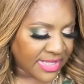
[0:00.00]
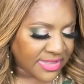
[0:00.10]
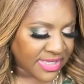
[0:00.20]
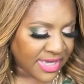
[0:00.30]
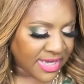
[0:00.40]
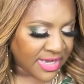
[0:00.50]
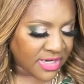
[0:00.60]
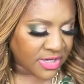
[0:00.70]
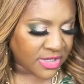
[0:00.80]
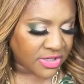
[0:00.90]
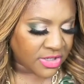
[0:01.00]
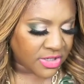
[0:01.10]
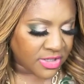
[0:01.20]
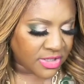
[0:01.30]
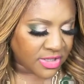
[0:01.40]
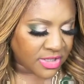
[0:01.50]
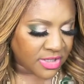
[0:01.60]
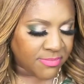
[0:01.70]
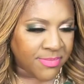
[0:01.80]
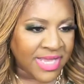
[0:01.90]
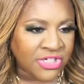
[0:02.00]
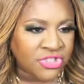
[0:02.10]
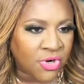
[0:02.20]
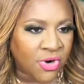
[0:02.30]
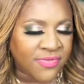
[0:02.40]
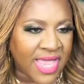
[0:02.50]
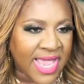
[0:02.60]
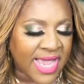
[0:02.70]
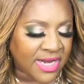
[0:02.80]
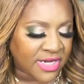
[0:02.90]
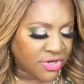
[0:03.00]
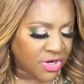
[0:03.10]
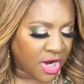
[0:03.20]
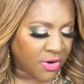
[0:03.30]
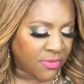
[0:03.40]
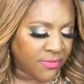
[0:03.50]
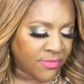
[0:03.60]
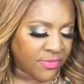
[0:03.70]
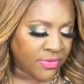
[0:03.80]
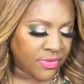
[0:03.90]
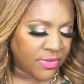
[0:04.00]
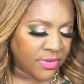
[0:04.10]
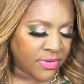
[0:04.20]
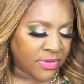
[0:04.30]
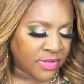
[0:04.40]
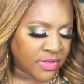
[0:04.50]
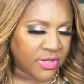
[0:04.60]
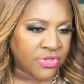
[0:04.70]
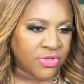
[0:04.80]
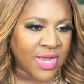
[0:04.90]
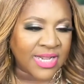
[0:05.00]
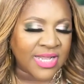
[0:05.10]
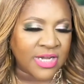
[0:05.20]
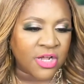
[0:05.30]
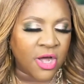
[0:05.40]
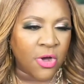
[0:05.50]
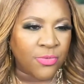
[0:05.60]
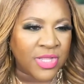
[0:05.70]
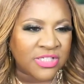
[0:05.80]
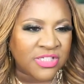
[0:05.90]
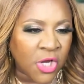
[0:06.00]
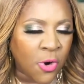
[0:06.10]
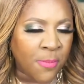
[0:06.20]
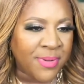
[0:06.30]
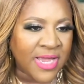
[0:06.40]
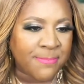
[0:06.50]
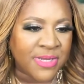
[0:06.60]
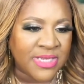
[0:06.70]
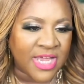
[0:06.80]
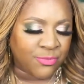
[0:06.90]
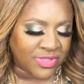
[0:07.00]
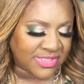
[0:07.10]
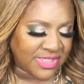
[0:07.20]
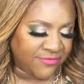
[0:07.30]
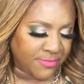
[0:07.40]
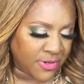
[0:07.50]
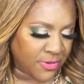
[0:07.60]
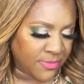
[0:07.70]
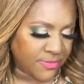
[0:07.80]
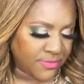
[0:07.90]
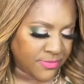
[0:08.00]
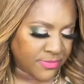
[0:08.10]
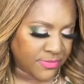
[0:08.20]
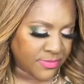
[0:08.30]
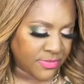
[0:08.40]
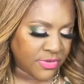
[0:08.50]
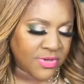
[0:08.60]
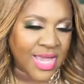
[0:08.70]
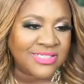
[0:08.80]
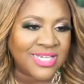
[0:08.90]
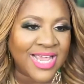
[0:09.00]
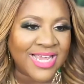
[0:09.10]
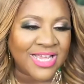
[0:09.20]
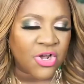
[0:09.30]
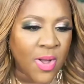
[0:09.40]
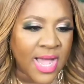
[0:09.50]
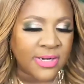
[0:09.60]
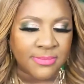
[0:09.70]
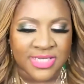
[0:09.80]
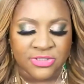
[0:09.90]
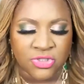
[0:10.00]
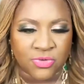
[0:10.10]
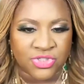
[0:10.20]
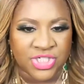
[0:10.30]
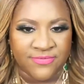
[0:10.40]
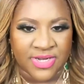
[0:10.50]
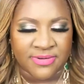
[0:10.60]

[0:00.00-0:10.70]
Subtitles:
then make sure that, you know, you got to get a goal that's so big, but yet receivable. You got to take a quantum leap to achieve it.